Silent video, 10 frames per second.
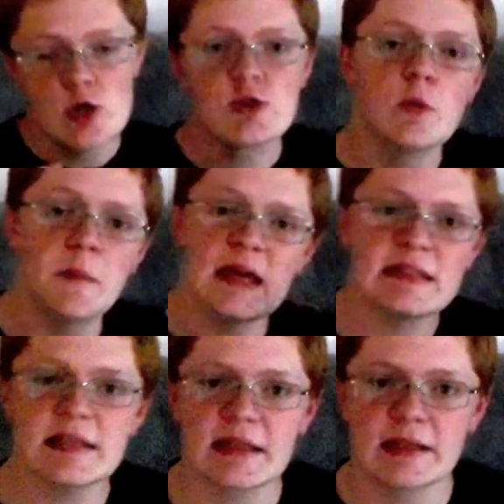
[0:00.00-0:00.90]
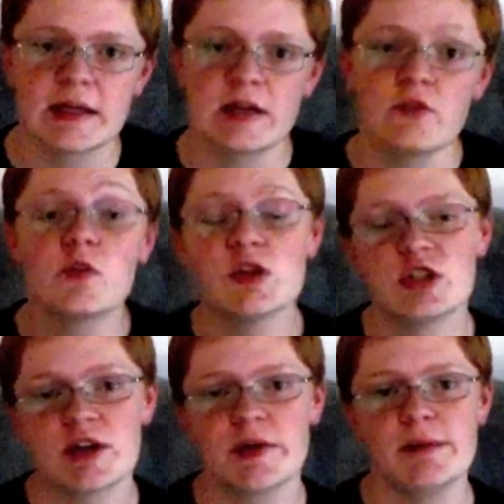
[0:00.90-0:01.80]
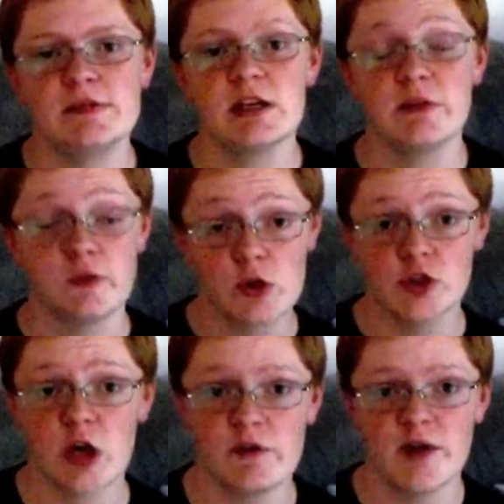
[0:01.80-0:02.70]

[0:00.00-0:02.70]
So basically, for the channel update, first off,